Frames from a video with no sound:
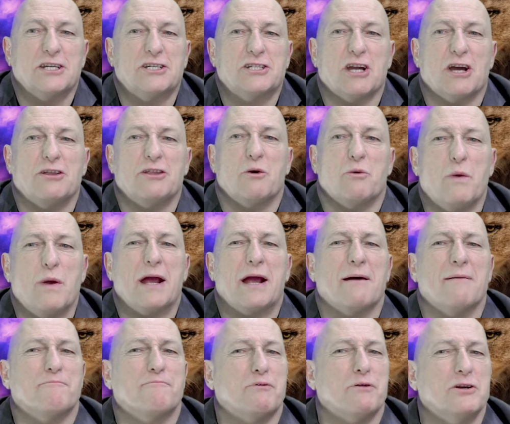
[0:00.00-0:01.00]
so that we
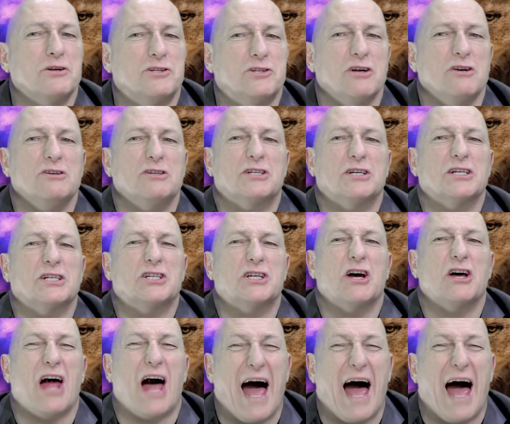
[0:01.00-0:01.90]
can produce it so